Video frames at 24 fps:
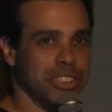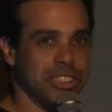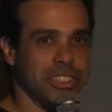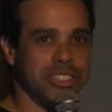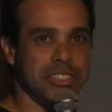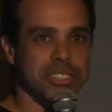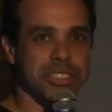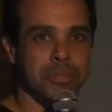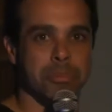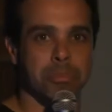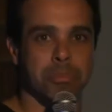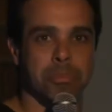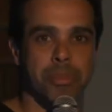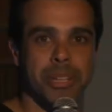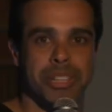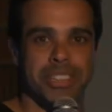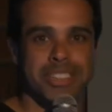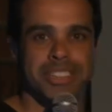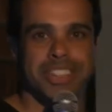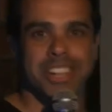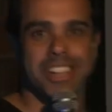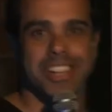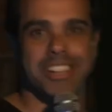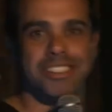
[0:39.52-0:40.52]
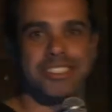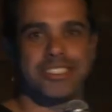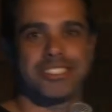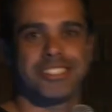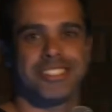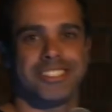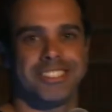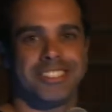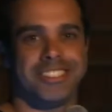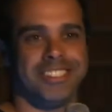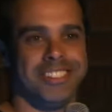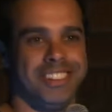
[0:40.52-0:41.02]
It's a bit late.
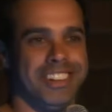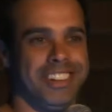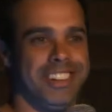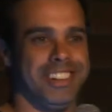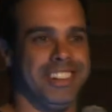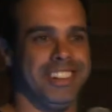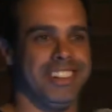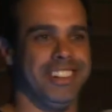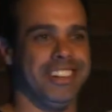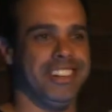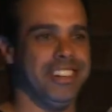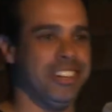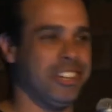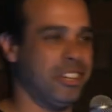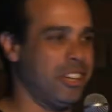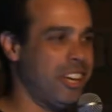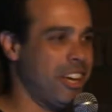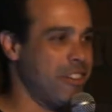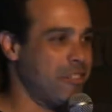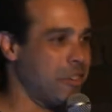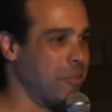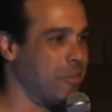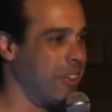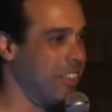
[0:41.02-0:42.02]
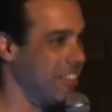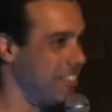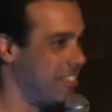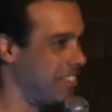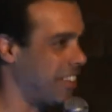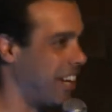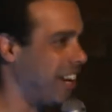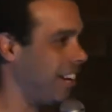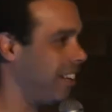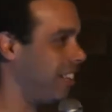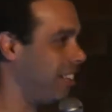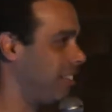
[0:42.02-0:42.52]
Everybody's
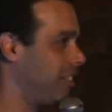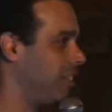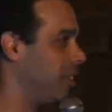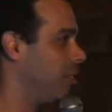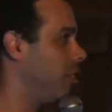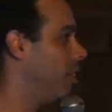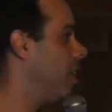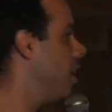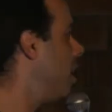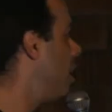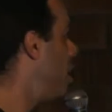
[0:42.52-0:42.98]
tired, so